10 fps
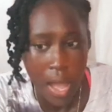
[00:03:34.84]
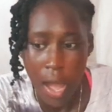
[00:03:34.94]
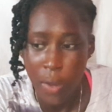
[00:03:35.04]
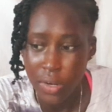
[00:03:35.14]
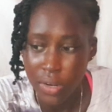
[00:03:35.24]

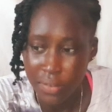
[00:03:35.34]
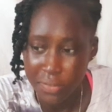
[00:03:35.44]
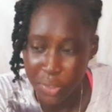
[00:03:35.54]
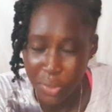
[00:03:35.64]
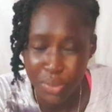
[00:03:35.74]
would love
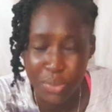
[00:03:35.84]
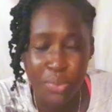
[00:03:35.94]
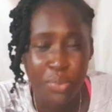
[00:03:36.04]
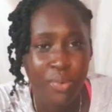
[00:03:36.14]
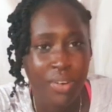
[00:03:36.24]
to go
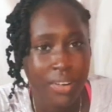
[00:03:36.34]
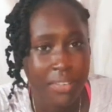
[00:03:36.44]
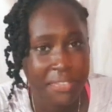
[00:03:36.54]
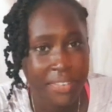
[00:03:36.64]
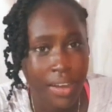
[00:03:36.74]
to one
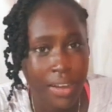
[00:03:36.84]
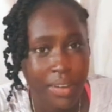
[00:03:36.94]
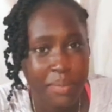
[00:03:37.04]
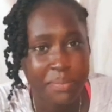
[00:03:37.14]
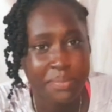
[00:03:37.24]
of
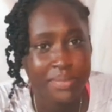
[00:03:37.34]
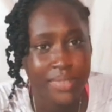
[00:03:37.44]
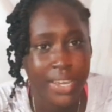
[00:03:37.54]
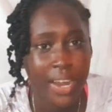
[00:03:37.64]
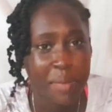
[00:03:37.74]

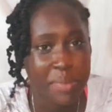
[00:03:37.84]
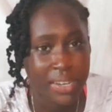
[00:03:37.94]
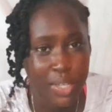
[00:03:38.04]
the Caribbean